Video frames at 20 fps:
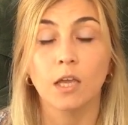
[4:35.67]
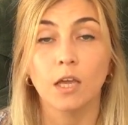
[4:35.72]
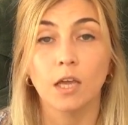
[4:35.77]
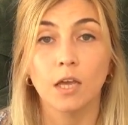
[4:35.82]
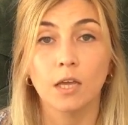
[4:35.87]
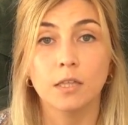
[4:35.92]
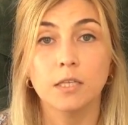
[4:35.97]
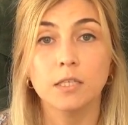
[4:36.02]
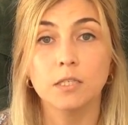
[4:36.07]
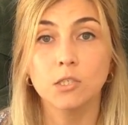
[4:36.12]

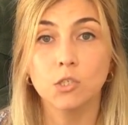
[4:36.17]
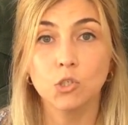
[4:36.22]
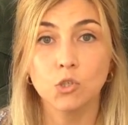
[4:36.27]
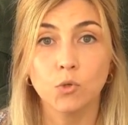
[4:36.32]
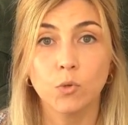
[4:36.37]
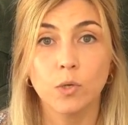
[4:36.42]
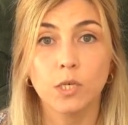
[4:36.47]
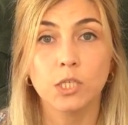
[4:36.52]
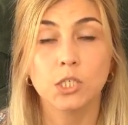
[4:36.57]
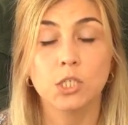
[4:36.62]
In this
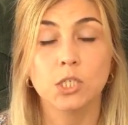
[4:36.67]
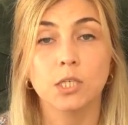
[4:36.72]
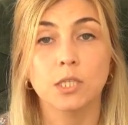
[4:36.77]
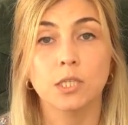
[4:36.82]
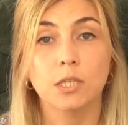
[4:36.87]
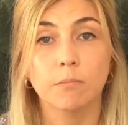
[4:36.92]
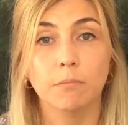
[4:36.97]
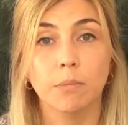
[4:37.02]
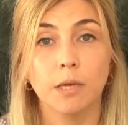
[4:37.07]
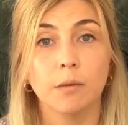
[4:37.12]
situation,
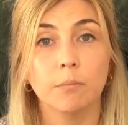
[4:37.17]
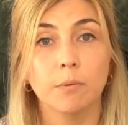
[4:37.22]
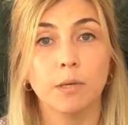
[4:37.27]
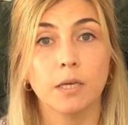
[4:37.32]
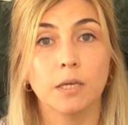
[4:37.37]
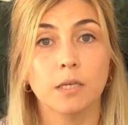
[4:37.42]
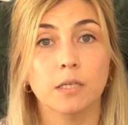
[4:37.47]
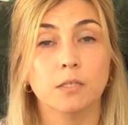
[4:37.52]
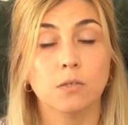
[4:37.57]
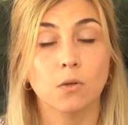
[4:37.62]
the baby
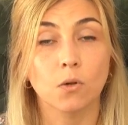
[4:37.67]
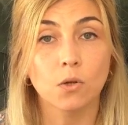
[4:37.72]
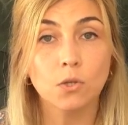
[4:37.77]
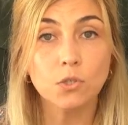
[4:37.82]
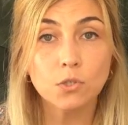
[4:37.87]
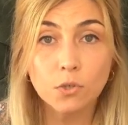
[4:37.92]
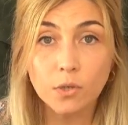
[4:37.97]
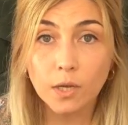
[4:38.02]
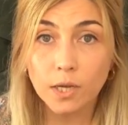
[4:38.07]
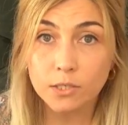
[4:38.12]
is
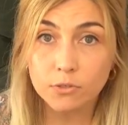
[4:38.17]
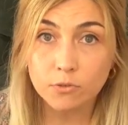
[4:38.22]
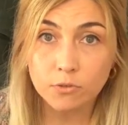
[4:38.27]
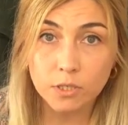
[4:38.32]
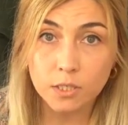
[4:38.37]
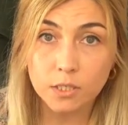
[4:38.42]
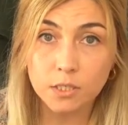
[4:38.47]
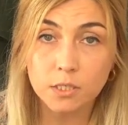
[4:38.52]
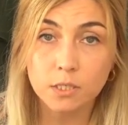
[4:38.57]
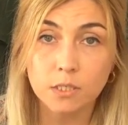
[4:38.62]
also at
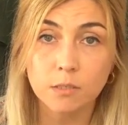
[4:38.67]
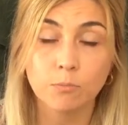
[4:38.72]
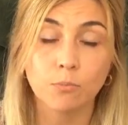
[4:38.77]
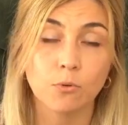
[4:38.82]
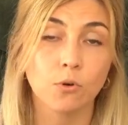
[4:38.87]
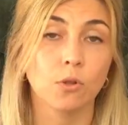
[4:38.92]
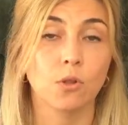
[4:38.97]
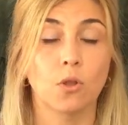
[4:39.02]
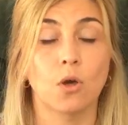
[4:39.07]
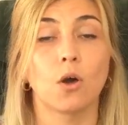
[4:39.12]
risk.
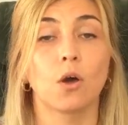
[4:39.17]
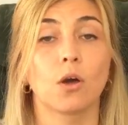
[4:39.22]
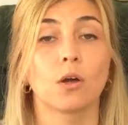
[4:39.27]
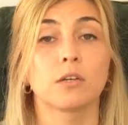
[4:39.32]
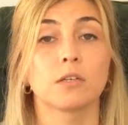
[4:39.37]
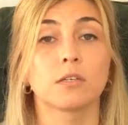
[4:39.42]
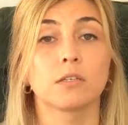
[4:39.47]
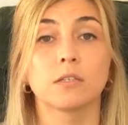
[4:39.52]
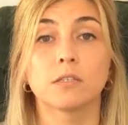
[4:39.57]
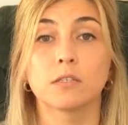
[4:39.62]

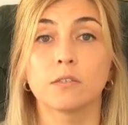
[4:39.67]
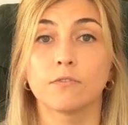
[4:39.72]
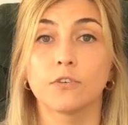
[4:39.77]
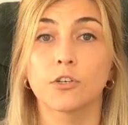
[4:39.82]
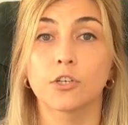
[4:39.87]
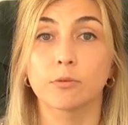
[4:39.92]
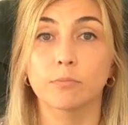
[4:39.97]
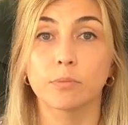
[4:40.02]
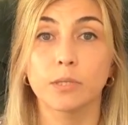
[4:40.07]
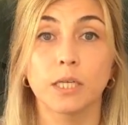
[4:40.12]
Prolonged and
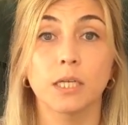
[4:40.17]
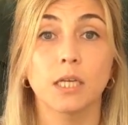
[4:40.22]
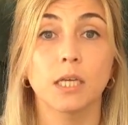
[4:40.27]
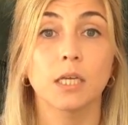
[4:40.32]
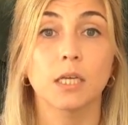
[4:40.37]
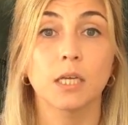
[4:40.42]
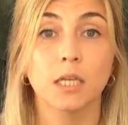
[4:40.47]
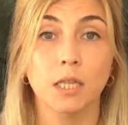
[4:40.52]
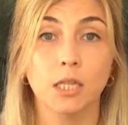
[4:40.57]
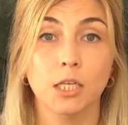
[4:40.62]
severe bleeding
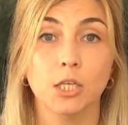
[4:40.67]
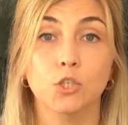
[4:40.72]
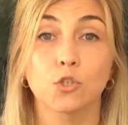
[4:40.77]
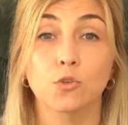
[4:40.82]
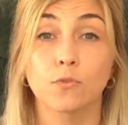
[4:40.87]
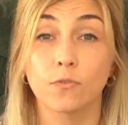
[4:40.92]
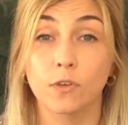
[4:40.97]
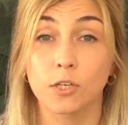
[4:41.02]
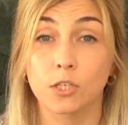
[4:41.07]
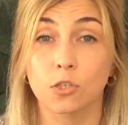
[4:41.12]
can lead
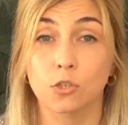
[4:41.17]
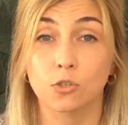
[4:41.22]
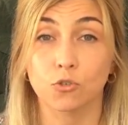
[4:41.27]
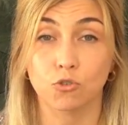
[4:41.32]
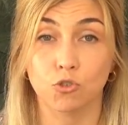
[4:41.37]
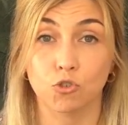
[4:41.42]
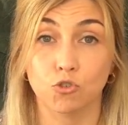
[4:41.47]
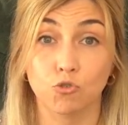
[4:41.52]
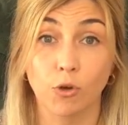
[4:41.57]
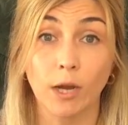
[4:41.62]
to fetal
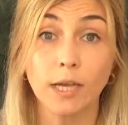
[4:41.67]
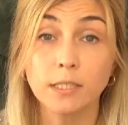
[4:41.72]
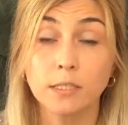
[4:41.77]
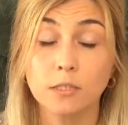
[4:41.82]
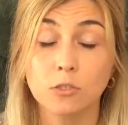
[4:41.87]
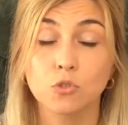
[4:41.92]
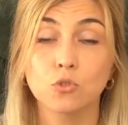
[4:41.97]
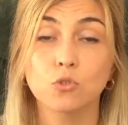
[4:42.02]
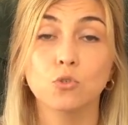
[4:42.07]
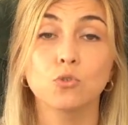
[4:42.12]

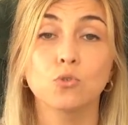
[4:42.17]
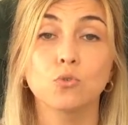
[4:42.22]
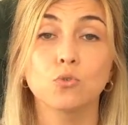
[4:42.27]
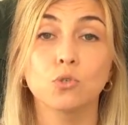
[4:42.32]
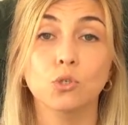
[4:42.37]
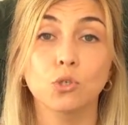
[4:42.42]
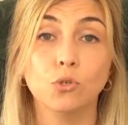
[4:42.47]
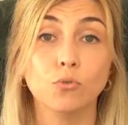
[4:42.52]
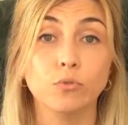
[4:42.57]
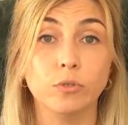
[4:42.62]
distress due to
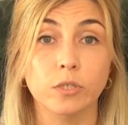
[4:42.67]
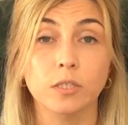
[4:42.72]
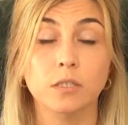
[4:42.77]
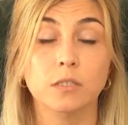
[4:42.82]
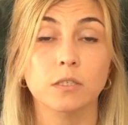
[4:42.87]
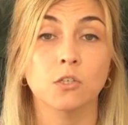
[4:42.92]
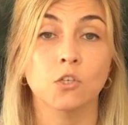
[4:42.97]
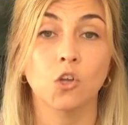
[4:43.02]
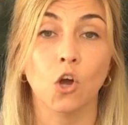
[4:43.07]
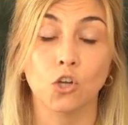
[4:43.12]
decrease
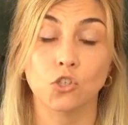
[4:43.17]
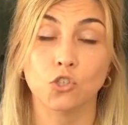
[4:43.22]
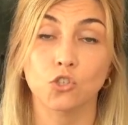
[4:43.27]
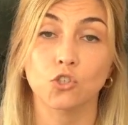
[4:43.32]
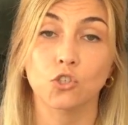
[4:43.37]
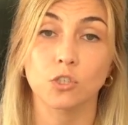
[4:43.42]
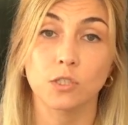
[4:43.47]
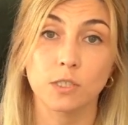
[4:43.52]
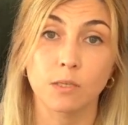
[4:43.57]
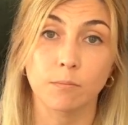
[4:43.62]
in
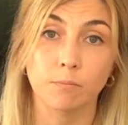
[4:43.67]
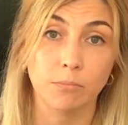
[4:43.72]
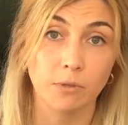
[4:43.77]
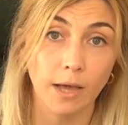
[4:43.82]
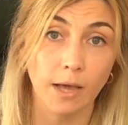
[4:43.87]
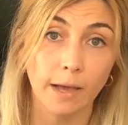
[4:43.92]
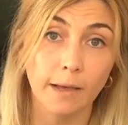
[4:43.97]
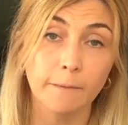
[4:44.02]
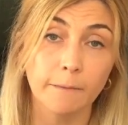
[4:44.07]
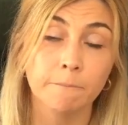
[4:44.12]
oxygen
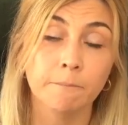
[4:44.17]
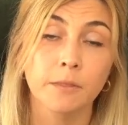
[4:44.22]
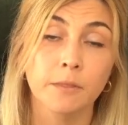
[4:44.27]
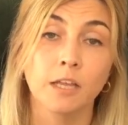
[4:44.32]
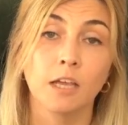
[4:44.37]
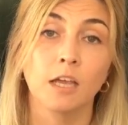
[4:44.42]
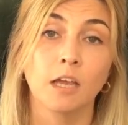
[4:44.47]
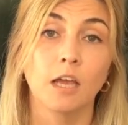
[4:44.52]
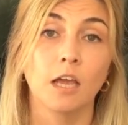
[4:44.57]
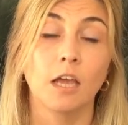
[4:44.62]
supply.
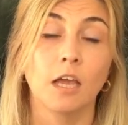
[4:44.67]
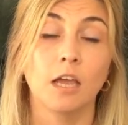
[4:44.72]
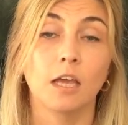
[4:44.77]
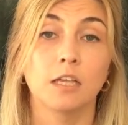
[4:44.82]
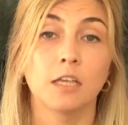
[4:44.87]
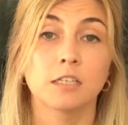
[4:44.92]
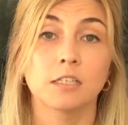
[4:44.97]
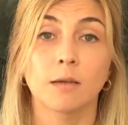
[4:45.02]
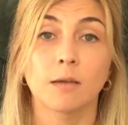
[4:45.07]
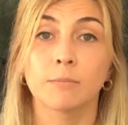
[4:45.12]

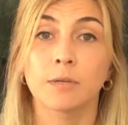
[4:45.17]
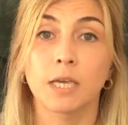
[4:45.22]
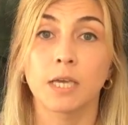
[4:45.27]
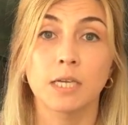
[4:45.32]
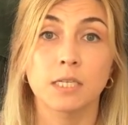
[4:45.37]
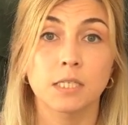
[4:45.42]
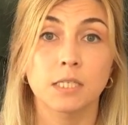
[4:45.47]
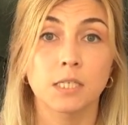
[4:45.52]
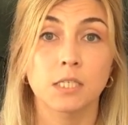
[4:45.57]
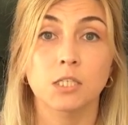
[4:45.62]
In some
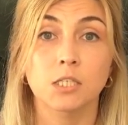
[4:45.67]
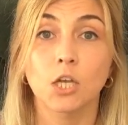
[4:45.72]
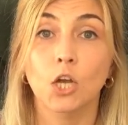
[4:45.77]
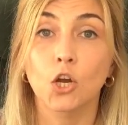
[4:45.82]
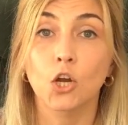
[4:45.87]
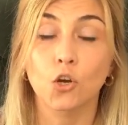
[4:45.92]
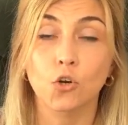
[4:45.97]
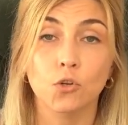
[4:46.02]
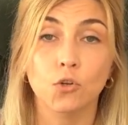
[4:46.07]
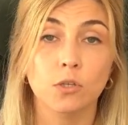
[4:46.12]
cases,
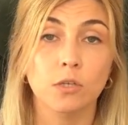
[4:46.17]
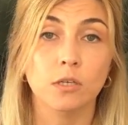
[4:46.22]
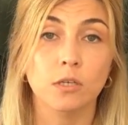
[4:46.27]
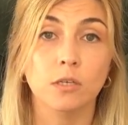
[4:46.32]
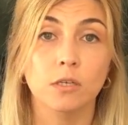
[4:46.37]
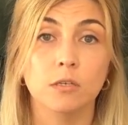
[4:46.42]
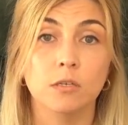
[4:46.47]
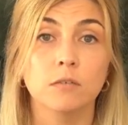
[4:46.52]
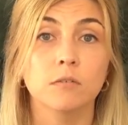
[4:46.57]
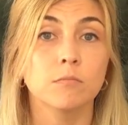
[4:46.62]

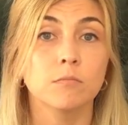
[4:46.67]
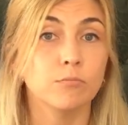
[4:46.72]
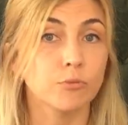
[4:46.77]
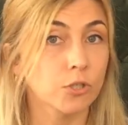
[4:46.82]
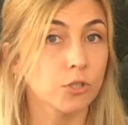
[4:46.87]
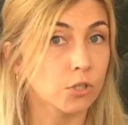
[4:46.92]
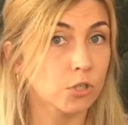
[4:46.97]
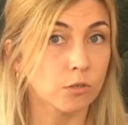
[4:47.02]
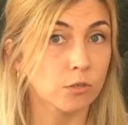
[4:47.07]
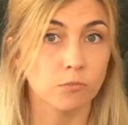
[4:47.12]
early
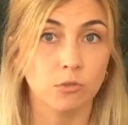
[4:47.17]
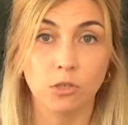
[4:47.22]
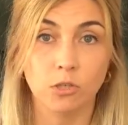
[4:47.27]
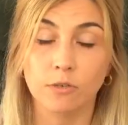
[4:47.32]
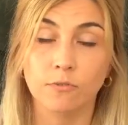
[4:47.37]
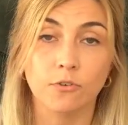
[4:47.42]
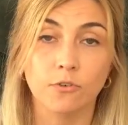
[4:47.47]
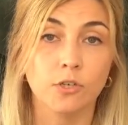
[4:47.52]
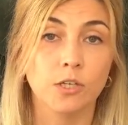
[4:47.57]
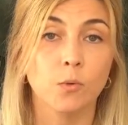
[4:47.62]
preterm
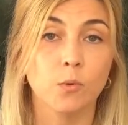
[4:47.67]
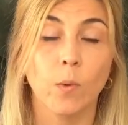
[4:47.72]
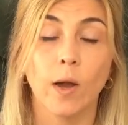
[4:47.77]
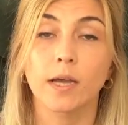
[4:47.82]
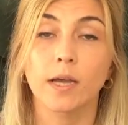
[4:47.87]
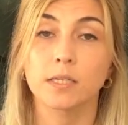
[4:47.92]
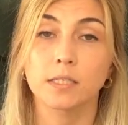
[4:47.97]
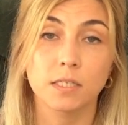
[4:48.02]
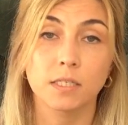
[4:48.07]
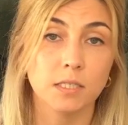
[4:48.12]
delivery
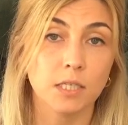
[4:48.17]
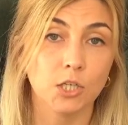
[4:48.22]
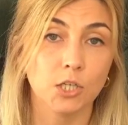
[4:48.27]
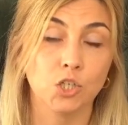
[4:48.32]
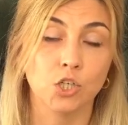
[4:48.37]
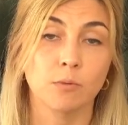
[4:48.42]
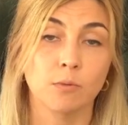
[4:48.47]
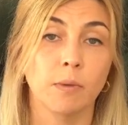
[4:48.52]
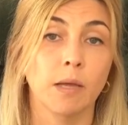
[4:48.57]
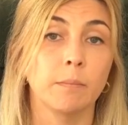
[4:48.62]
via
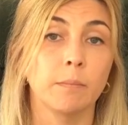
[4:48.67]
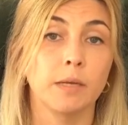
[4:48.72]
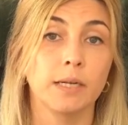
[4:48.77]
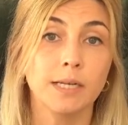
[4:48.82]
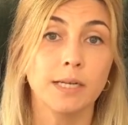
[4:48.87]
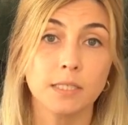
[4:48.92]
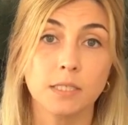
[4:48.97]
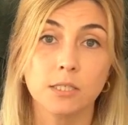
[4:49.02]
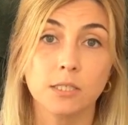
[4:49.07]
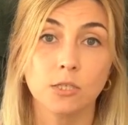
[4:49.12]
C-section may be
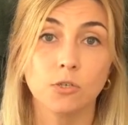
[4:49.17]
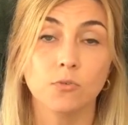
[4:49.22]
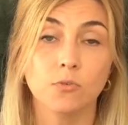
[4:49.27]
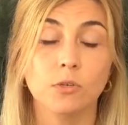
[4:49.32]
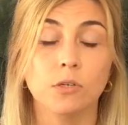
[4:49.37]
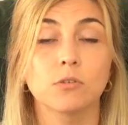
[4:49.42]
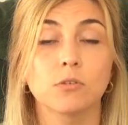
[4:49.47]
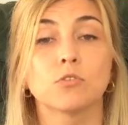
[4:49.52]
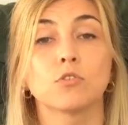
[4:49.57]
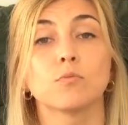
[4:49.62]

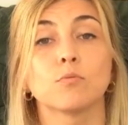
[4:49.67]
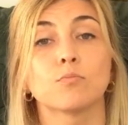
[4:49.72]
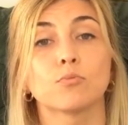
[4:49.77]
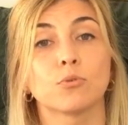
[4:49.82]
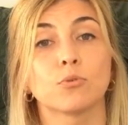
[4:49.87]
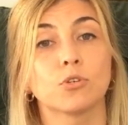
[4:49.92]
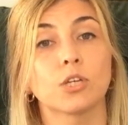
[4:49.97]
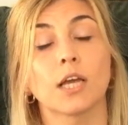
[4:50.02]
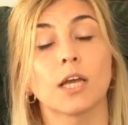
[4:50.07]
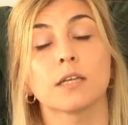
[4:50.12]
necessary to
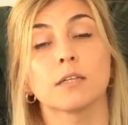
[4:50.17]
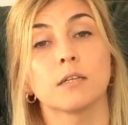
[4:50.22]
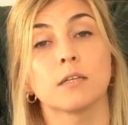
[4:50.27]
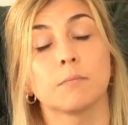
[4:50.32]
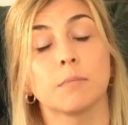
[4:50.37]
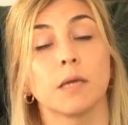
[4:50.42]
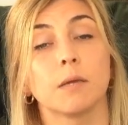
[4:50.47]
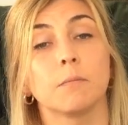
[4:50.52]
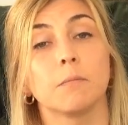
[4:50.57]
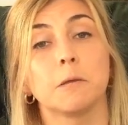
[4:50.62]
protect the
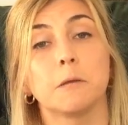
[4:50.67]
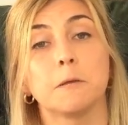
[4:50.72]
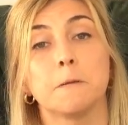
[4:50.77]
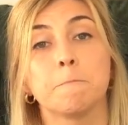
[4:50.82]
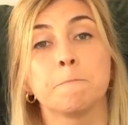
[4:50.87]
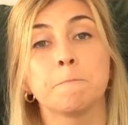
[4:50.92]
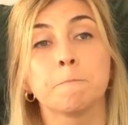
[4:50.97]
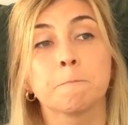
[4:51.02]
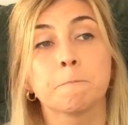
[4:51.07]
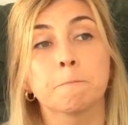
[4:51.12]

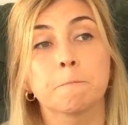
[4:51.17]
baby,